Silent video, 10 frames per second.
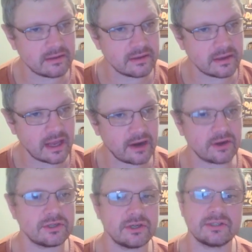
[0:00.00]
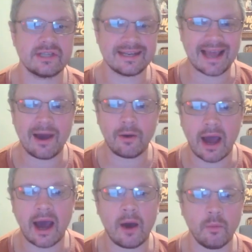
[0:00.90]
characters.
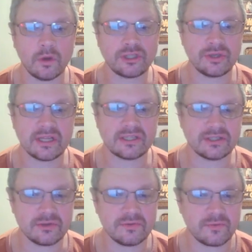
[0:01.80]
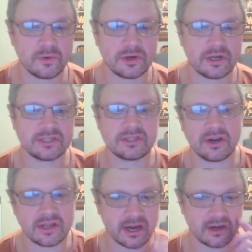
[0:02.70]
Now what you get to do for a
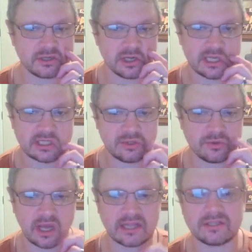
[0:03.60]
starting character is you got